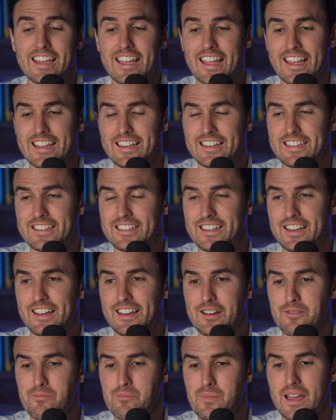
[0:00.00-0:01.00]
And
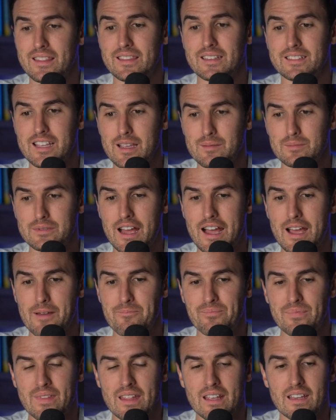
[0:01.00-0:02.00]
um, at the same
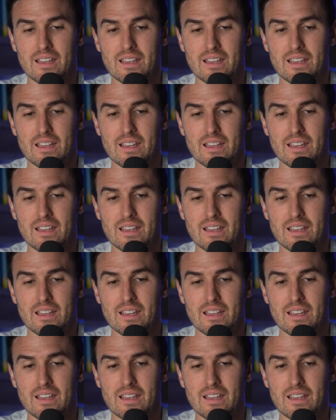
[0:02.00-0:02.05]
time,